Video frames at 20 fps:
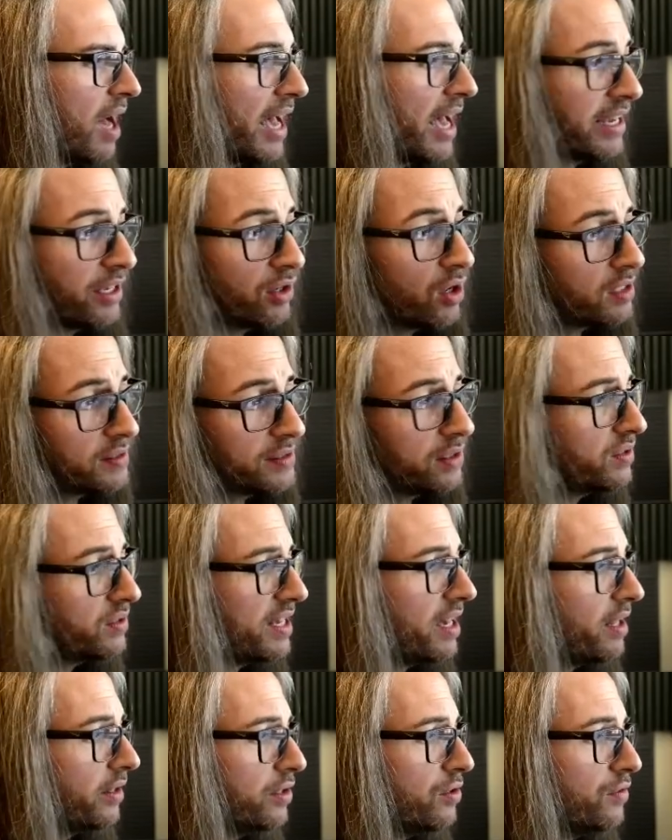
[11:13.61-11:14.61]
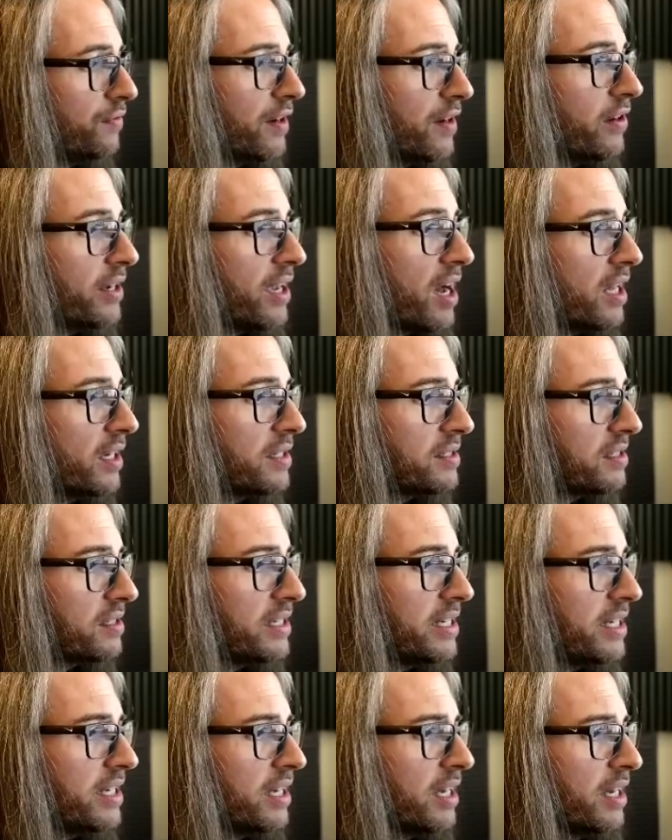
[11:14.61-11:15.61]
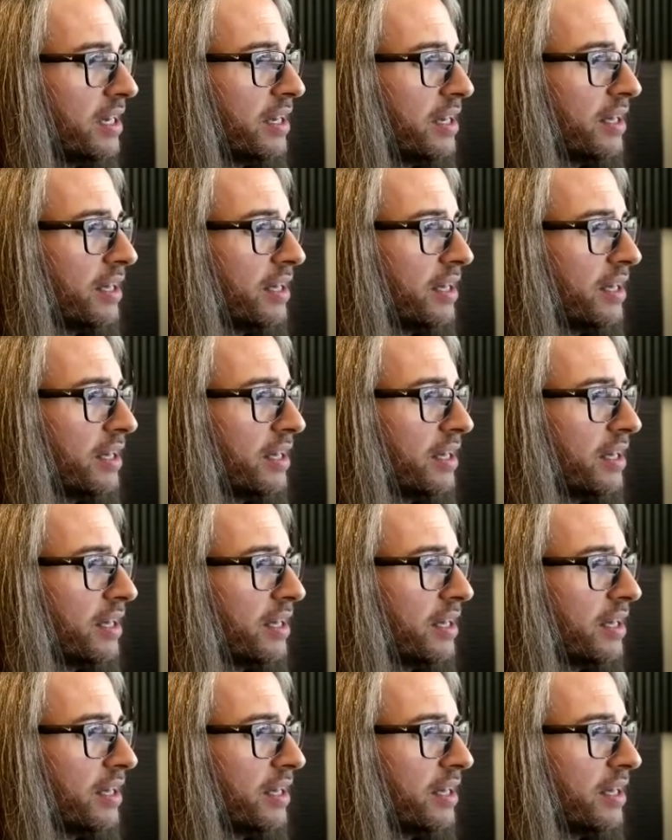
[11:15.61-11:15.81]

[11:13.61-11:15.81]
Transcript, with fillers: I can also tell you very honestly,